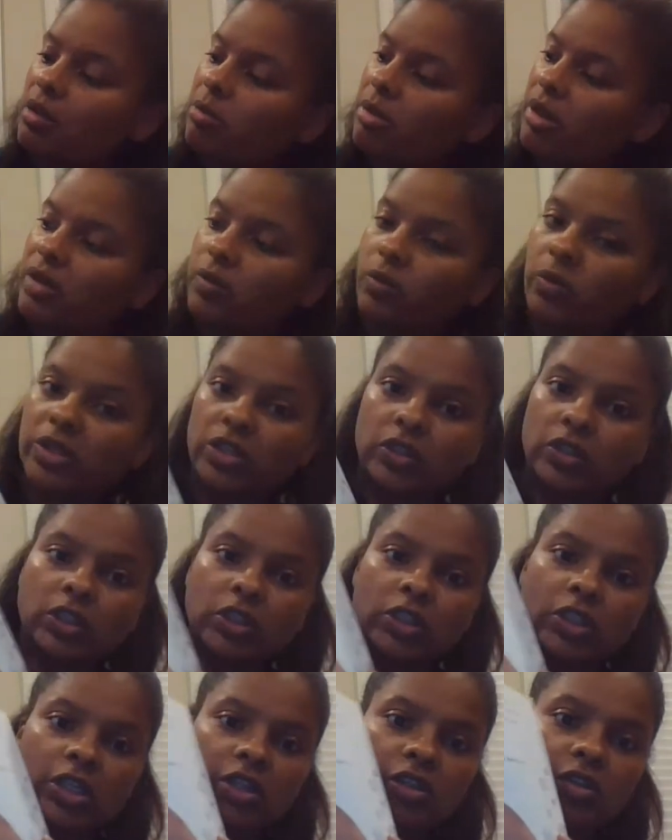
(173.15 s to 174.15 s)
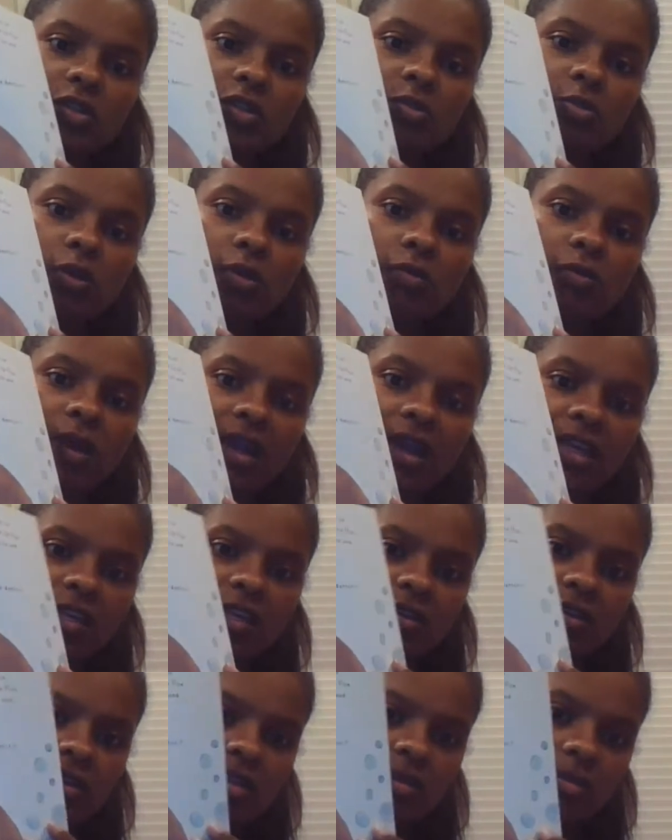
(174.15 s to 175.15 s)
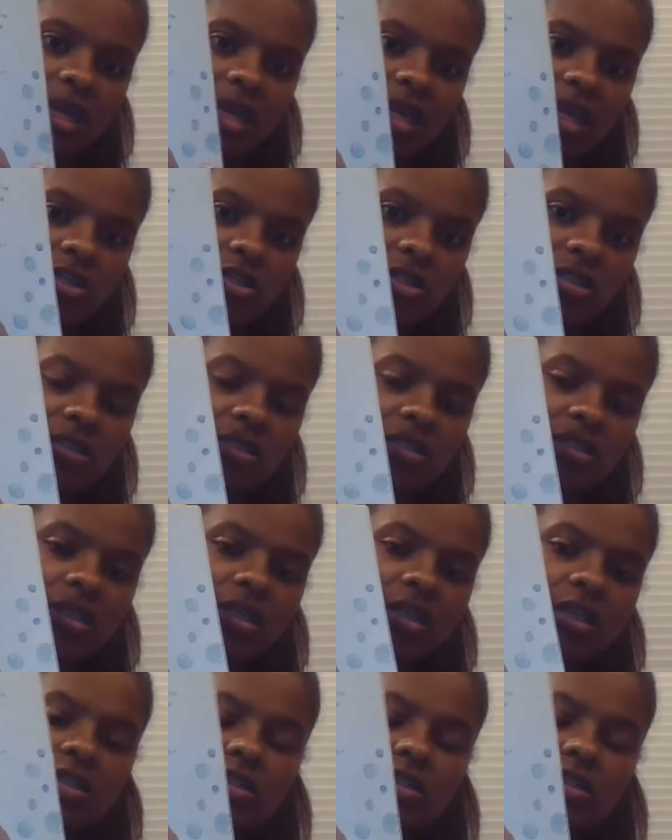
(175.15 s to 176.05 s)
But when you look, there's more writing on the pages.